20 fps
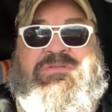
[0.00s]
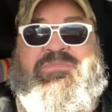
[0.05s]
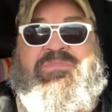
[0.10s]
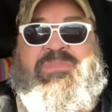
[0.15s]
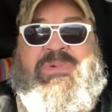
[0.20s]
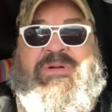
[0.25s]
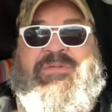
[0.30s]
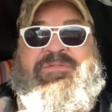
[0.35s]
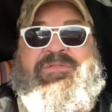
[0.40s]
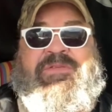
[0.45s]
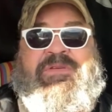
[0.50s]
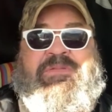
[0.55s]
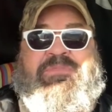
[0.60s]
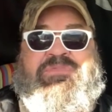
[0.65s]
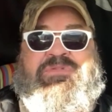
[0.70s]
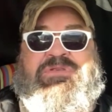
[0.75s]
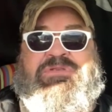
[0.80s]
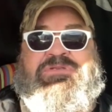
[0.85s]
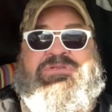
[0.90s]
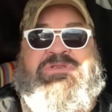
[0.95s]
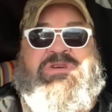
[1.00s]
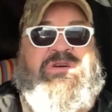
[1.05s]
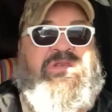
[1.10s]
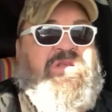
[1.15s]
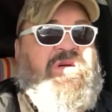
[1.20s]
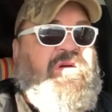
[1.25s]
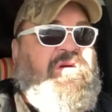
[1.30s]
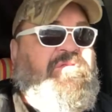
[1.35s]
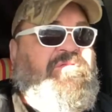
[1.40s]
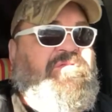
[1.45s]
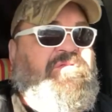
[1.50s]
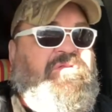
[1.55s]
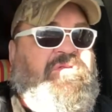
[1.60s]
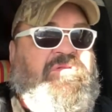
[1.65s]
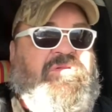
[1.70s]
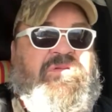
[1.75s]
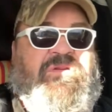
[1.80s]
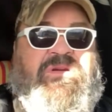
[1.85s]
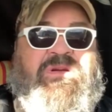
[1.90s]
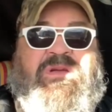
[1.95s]
My film just cut off,
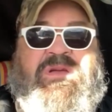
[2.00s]
so